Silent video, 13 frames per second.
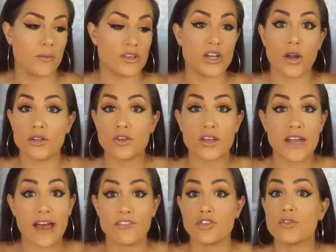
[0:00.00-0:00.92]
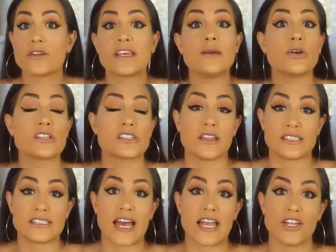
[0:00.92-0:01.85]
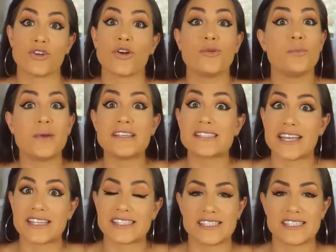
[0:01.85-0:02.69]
You know, and you can have your own ebooks on the side and your own business.